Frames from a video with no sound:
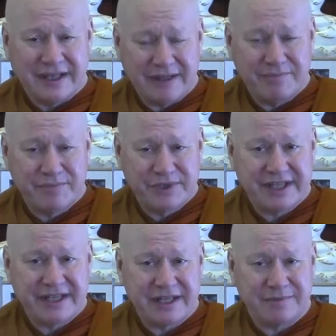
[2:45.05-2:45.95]
and
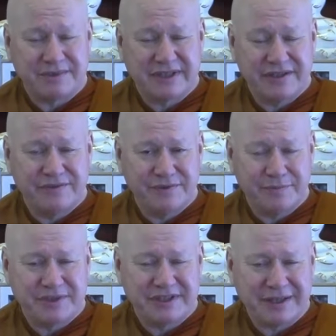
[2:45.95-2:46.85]
bringing up skillful
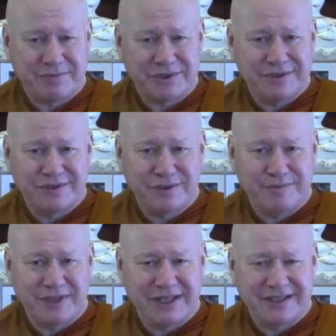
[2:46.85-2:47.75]
perceptions to
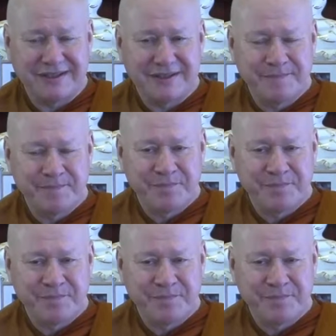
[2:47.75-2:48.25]
mind.